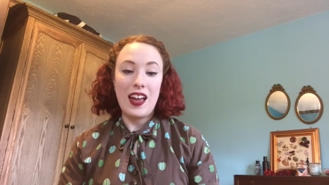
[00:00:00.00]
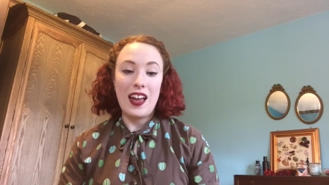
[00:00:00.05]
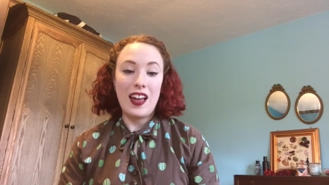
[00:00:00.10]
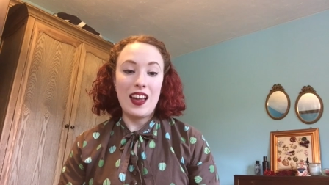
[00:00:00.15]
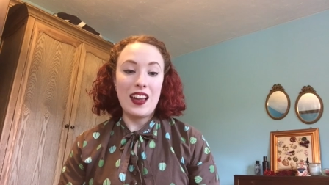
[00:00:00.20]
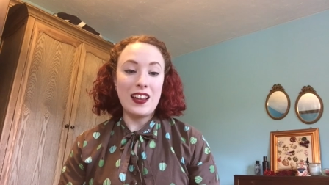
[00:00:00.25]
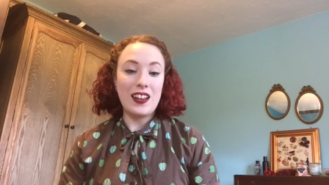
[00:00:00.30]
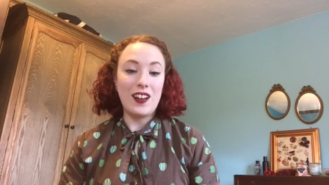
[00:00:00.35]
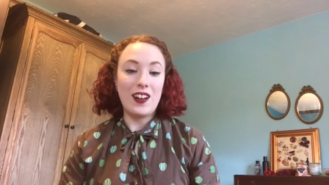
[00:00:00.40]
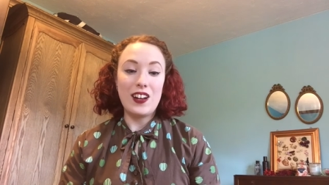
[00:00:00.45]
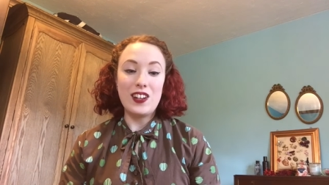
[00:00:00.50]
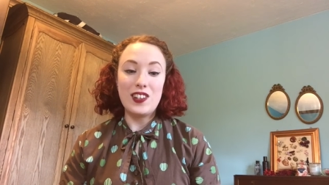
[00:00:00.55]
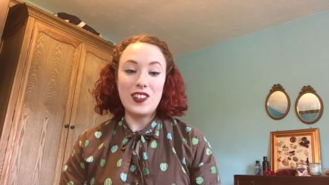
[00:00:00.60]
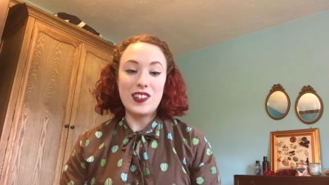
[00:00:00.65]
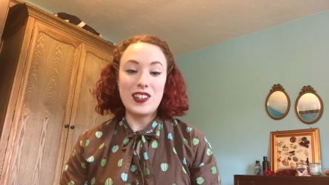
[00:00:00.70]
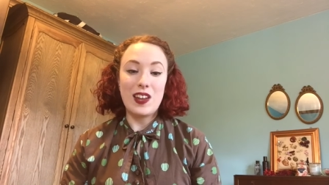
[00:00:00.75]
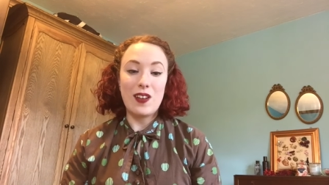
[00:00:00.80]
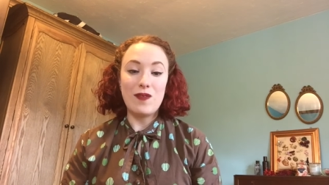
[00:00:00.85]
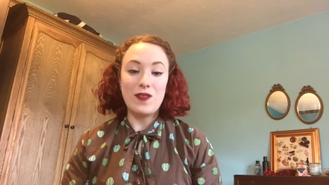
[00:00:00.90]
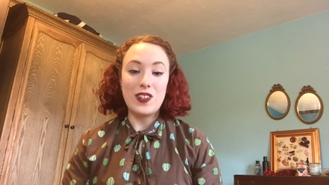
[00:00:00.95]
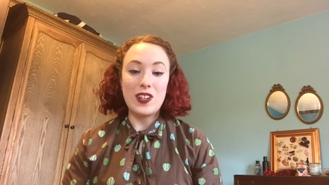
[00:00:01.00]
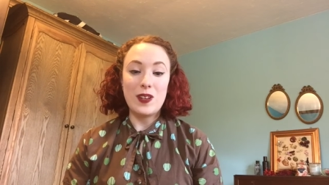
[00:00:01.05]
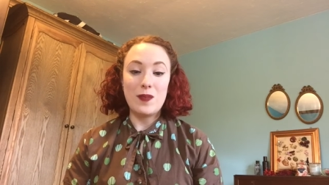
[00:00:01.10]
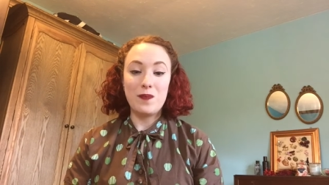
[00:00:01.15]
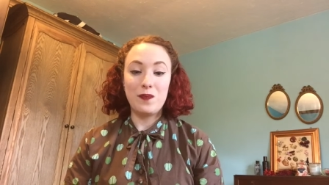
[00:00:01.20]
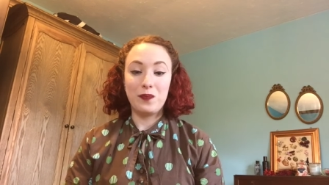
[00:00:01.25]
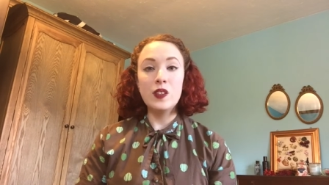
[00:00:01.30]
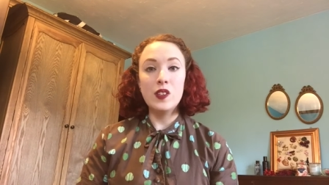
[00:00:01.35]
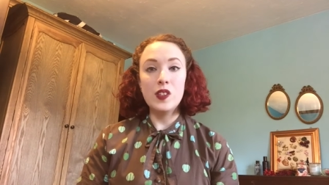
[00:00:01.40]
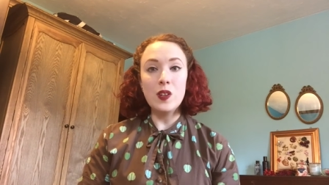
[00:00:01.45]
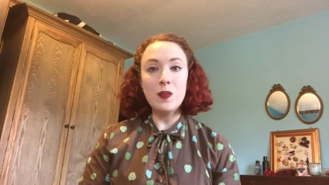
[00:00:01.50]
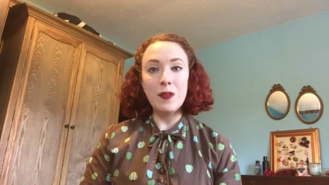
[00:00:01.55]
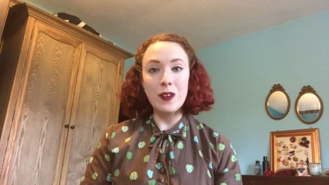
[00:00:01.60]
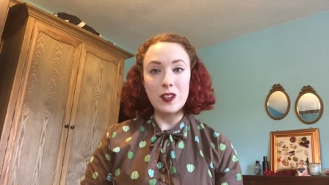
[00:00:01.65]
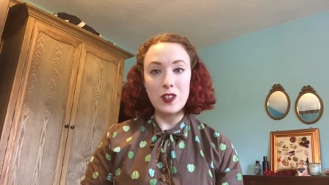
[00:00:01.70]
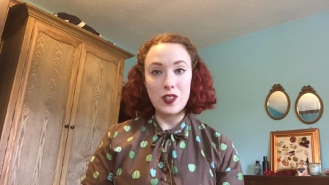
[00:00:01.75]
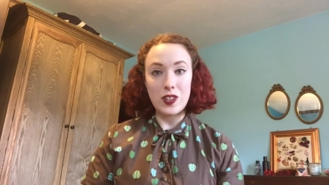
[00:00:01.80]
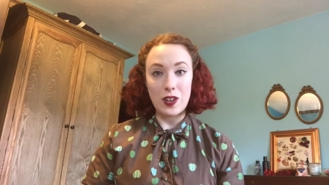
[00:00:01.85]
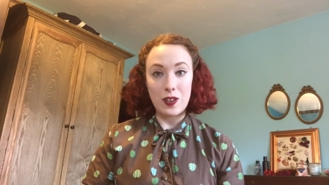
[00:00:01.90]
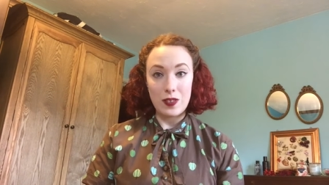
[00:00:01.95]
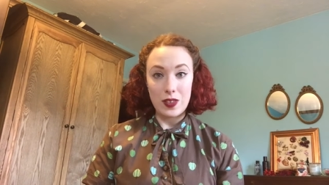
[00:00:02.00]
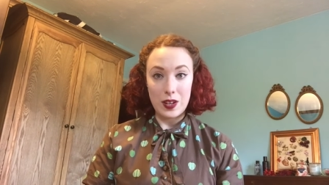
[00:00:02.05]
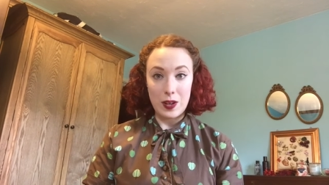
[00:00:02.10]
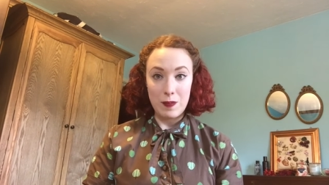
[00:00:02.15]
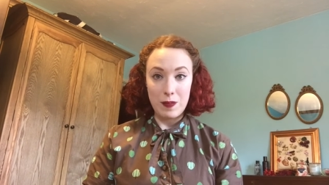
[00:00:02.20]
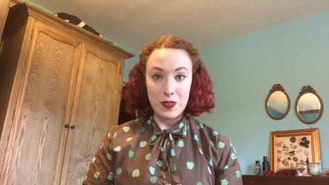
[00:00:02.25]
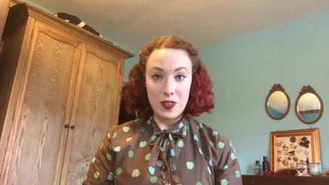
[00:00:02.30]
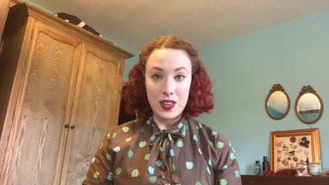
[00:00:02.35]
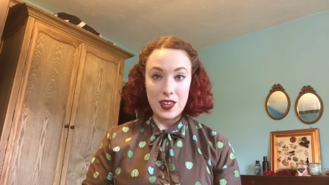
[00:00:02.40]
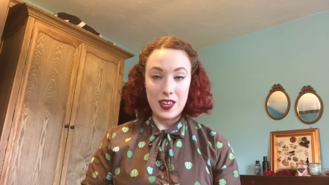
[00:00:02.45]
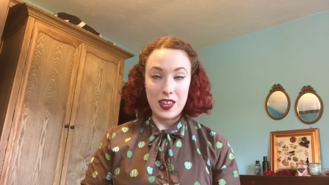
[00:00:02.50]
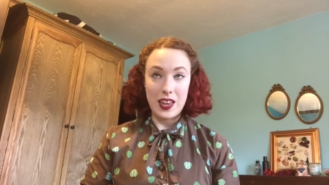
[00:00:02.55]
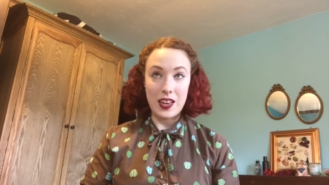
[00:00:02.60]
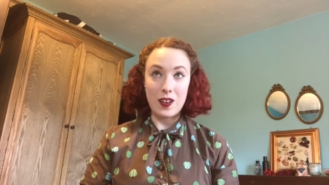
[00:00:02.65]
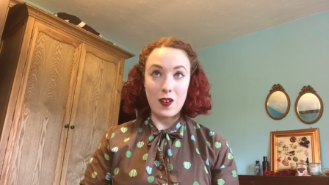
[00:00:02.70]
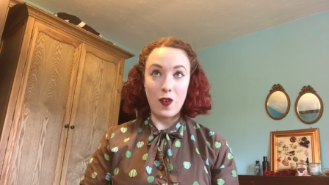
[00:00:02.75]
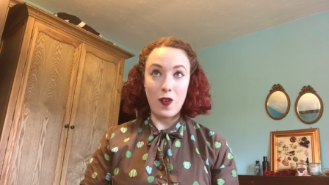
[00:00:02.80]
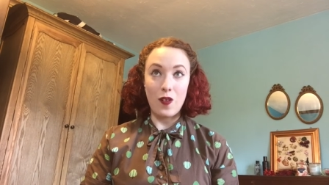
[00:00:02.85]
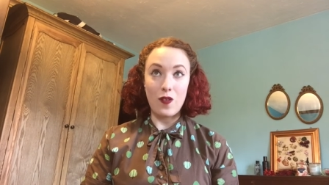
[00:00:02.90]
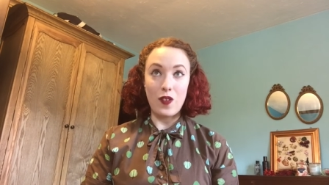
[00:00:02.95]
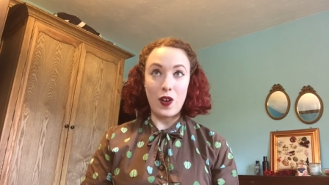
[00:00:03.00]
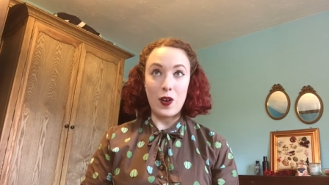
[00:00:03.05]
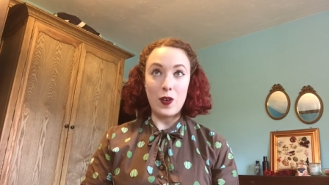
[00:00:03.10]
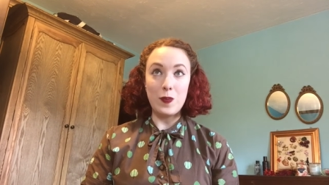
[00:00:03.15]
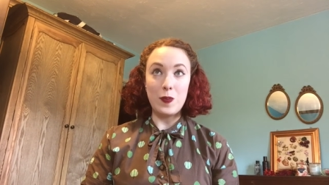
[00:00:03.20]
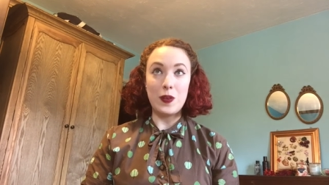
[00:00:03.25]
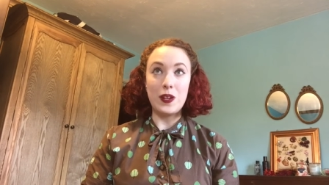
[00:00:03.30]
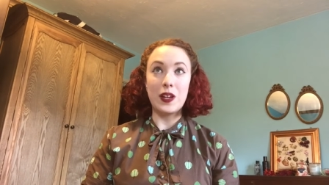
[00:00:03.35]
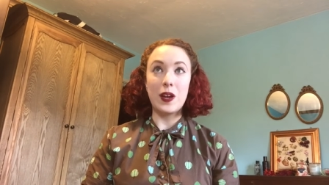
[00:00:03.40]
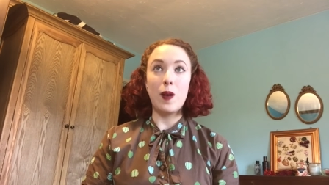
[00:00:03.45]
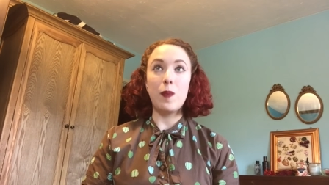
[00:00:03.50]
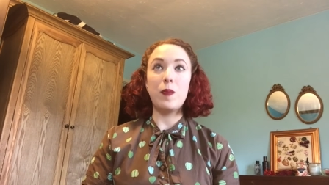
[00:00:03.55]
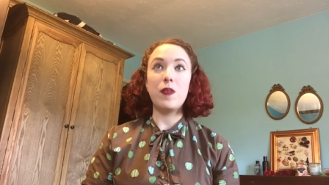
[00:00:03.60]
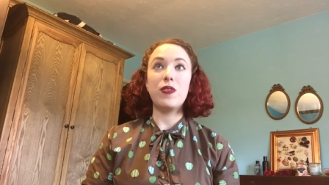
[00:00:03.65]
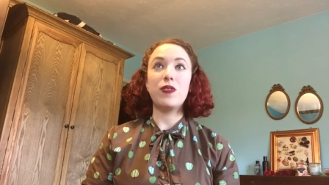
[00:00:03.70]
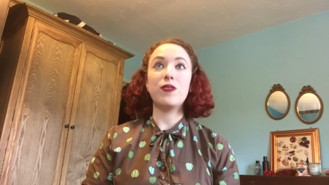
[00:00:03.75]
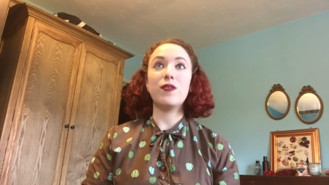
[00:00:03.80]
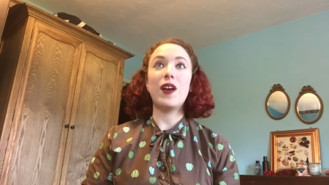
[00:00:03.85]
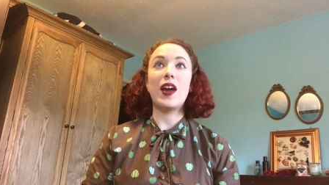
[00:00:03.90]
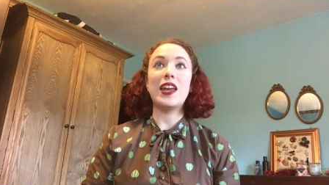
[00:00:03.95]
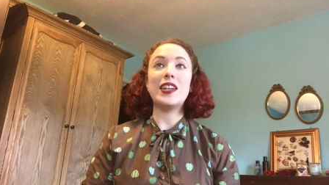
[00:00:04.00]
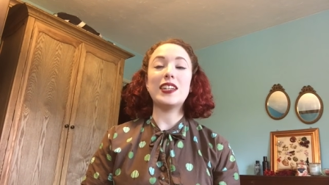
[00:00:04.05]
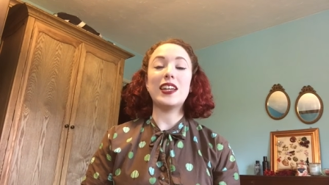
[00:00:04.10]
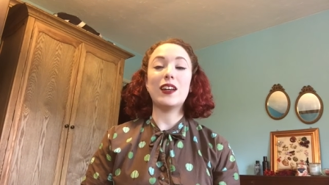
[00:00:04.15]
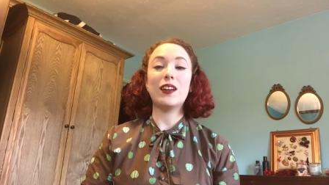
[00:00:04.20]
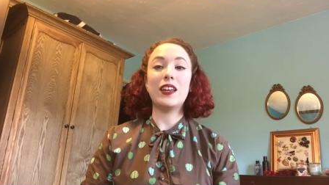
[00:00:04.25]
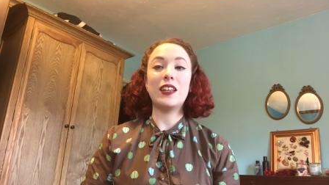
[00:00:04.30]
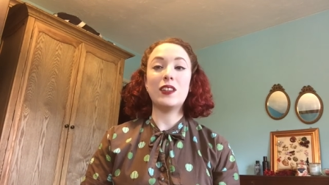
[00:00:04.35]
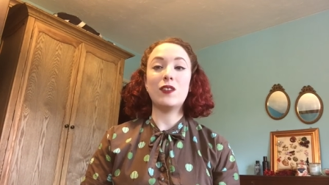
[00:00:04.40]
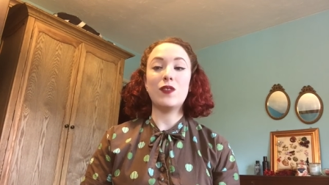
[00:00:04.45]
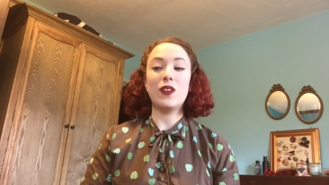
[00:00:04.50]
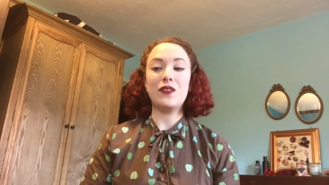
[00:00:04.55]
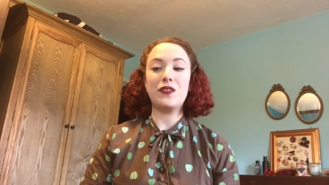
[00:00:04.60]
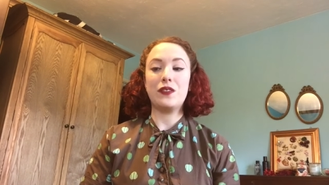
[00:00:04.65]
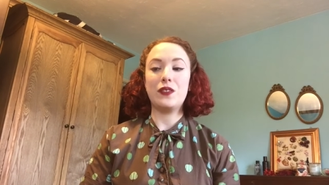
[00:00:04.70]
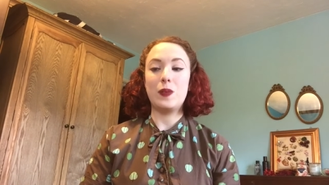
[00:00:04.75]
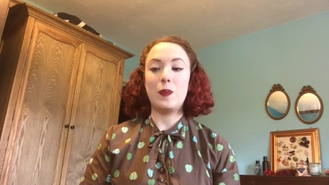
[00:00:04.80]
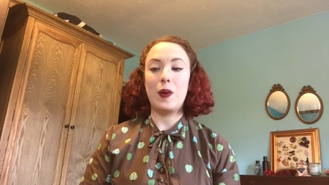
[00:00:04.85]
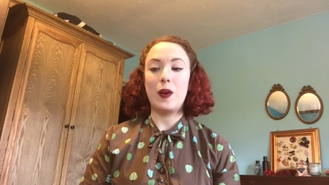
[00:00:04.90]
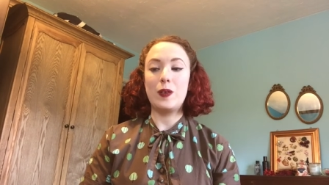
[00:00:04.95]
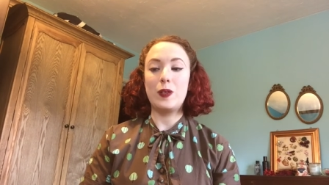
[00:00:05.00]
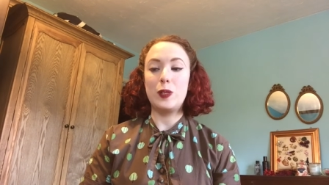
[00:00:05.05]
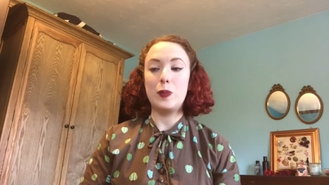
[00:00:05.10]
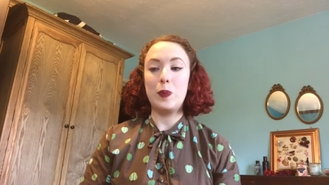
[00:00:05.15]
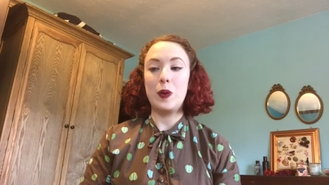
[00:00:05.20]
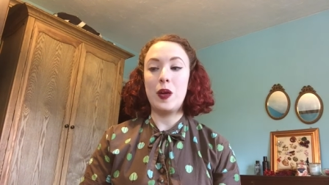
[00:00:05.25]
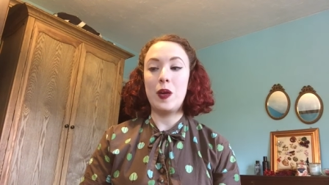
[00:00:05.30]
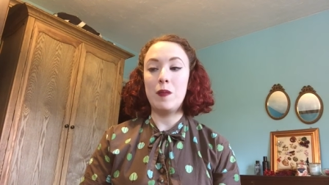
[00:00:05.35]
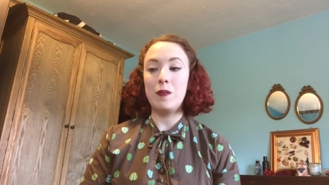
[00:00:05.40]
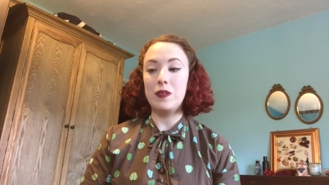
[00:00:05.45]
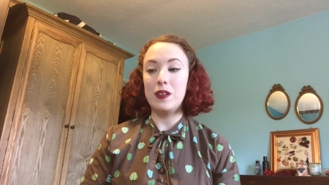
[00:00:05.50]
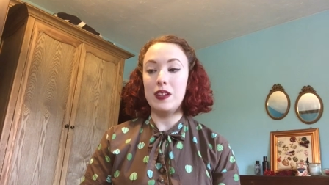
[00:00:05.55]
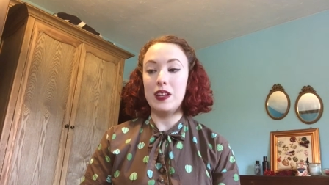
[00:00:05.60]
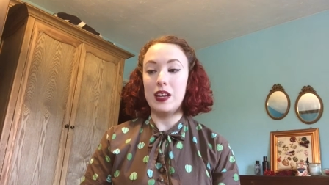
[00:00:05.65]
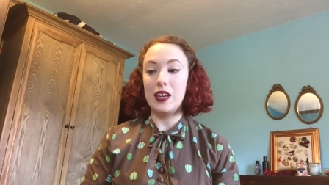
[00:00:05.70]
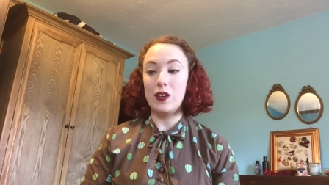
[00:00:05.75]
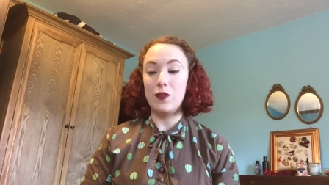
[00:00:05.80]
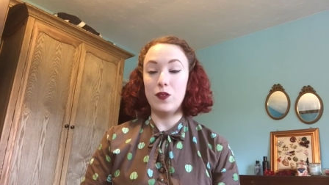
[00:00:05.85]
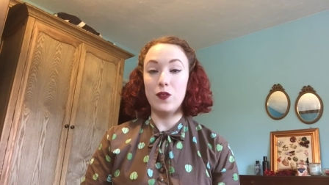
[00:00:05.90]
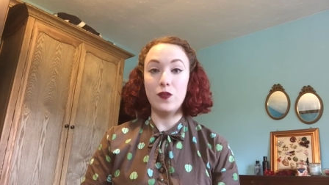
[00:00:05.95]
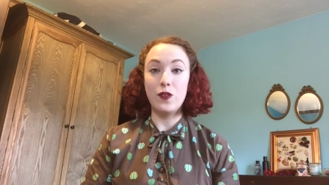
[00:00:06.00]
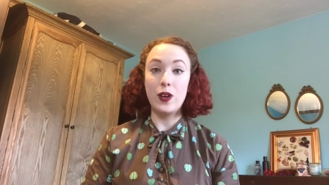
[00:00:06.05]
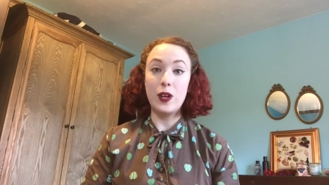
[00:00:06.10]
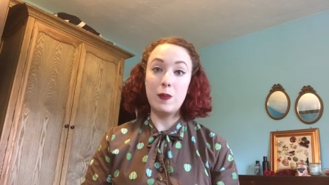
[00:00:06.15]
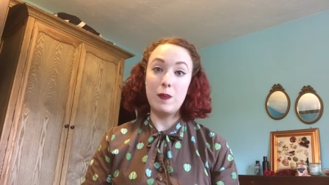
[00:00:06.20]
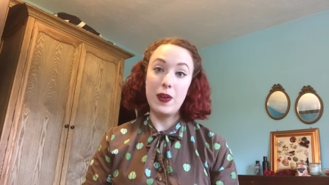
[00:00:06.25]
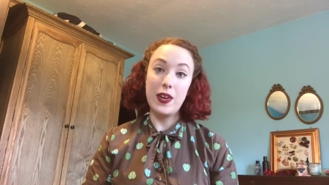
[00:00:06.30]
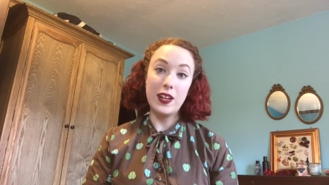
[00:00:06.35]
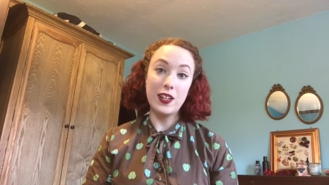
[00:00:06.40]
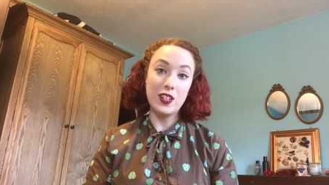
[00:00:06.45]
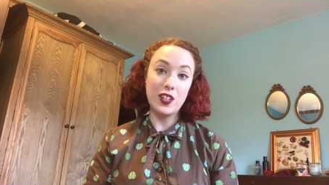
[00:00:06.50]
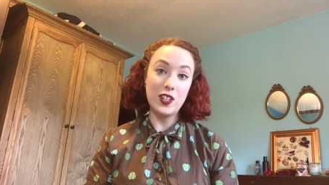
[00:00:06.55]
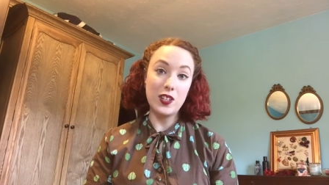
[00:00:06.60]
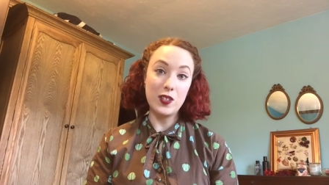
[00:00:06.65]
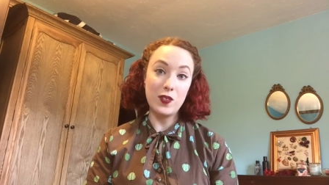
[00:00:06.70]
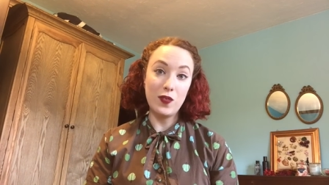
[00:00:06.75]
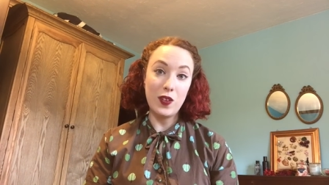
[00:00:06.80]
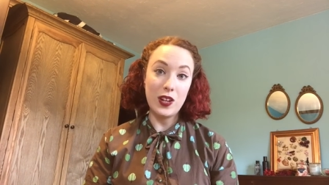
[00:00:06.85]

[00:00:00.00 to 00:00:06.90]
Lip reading: I just loved it. So much so that I'm thinking of opening up a thread in the Ravelry post permanently for funny pictures,